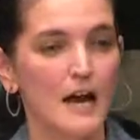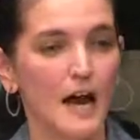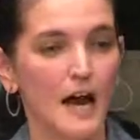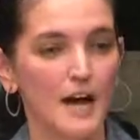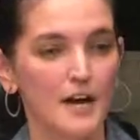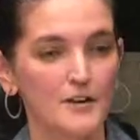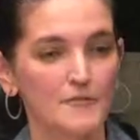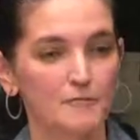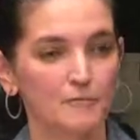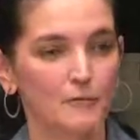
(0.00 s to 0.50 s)

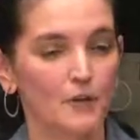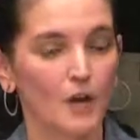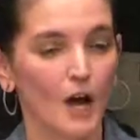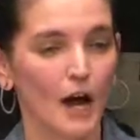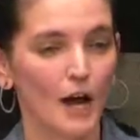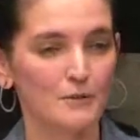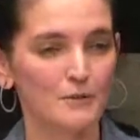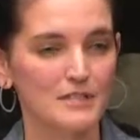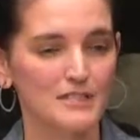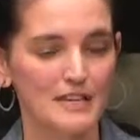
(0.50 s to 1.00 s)
I
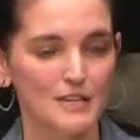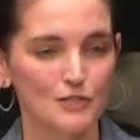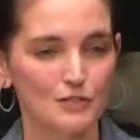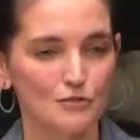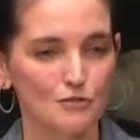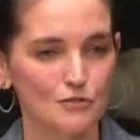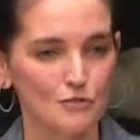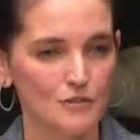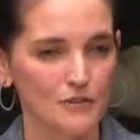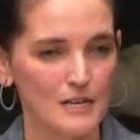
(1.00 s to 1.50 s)
would say
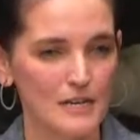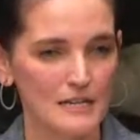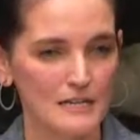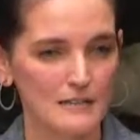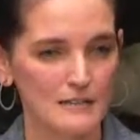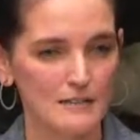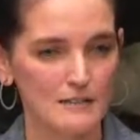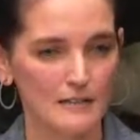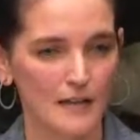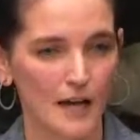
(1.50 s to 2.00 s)
two
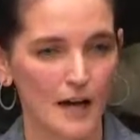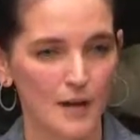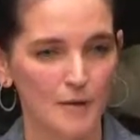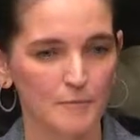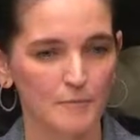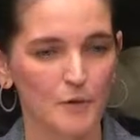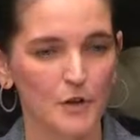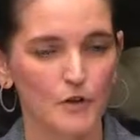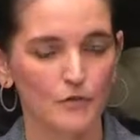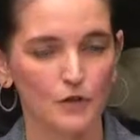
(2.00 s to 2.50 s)
things.
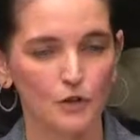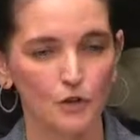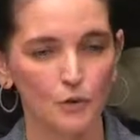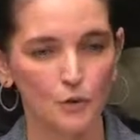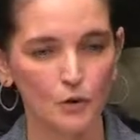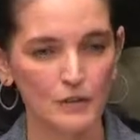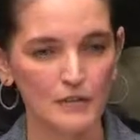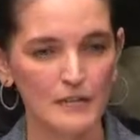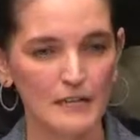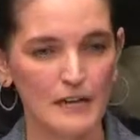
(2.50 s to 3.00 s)
The
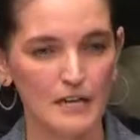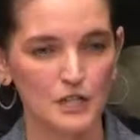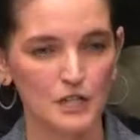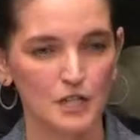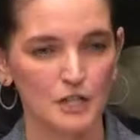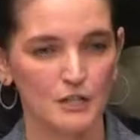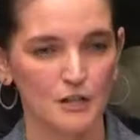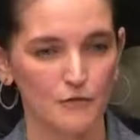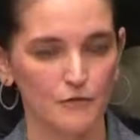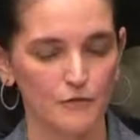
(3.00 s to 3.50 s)

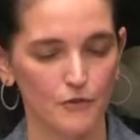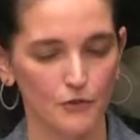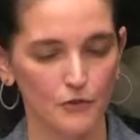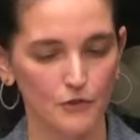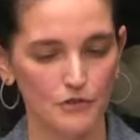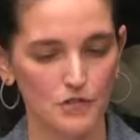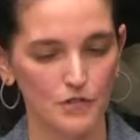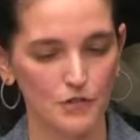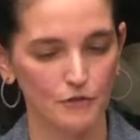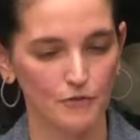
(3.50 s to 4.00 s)
coordination of
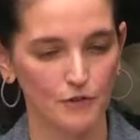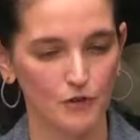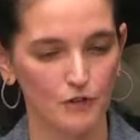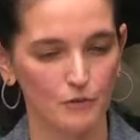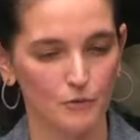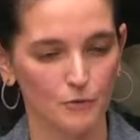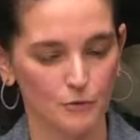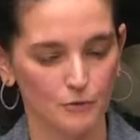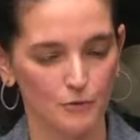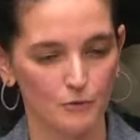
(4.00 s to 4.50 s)
those different
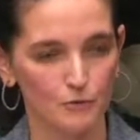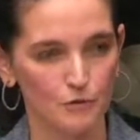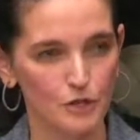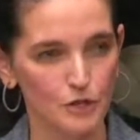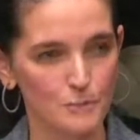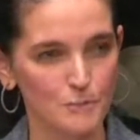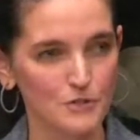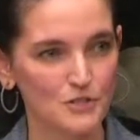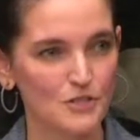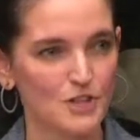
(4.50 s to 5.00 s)

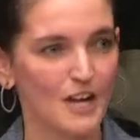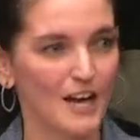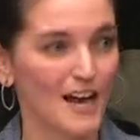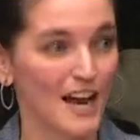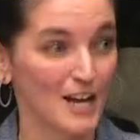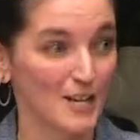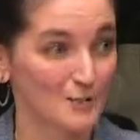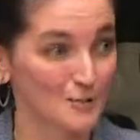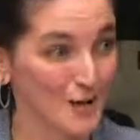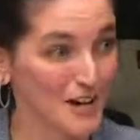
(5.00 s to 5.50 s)
groups
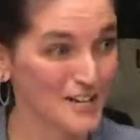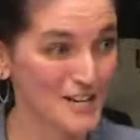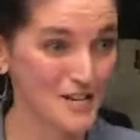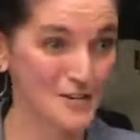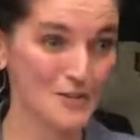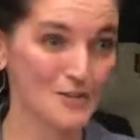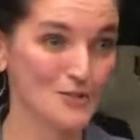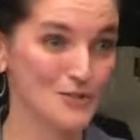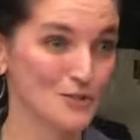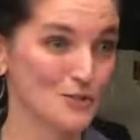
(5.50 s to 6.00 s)
is right
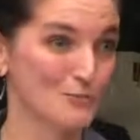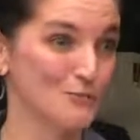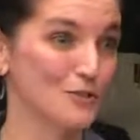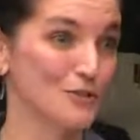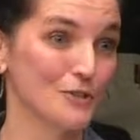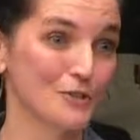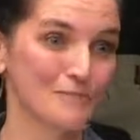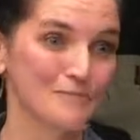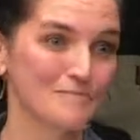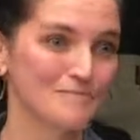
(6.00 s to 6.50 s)
here in this
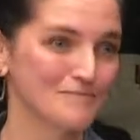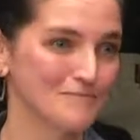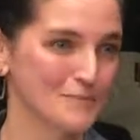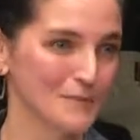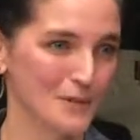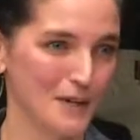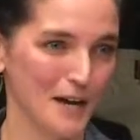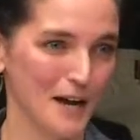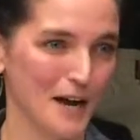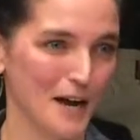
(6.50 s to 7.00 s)
room,
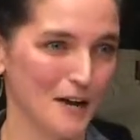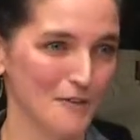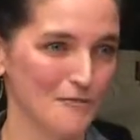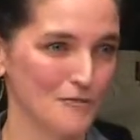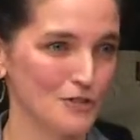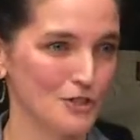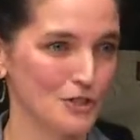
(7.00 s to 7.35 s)
for